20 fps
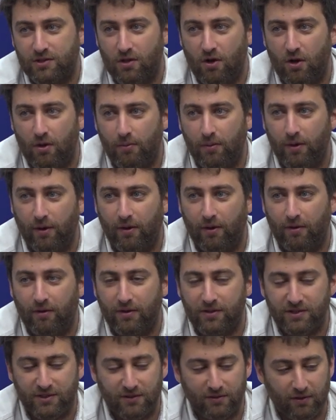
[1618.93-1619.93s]
car were
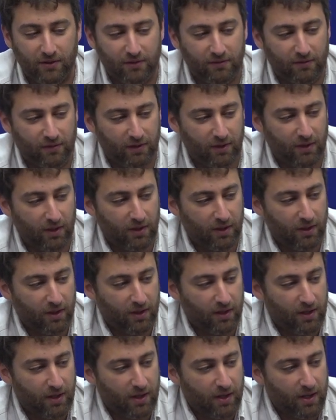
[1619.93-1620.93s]
arrested.
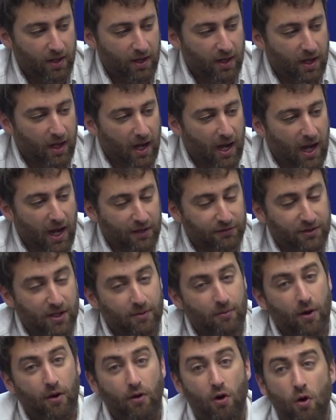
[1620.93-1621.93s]
And they
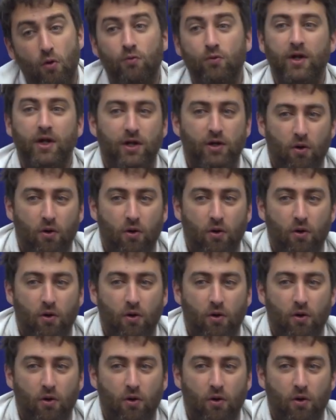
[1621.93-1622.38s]
were only